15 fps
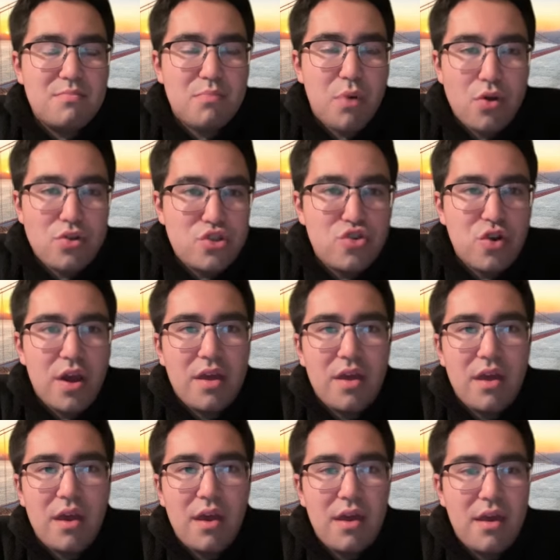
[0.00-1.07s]
ball
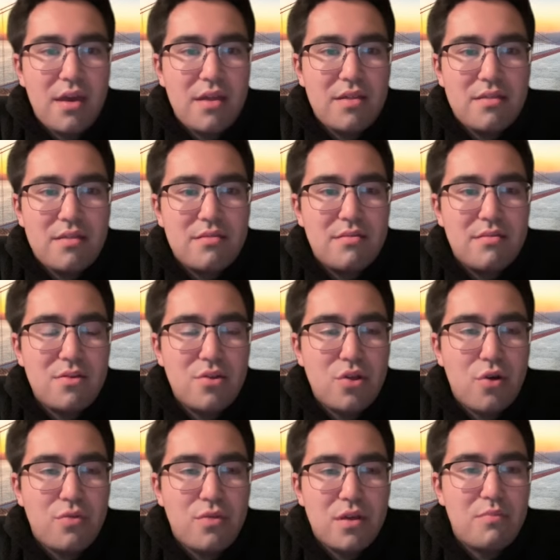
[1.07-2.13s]
striking and you
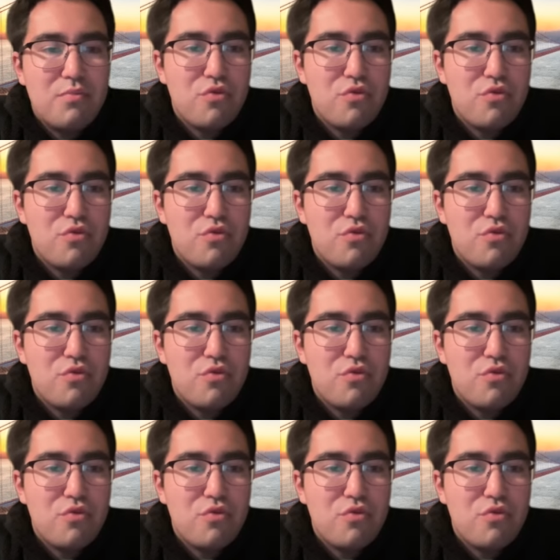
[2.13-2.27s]
know the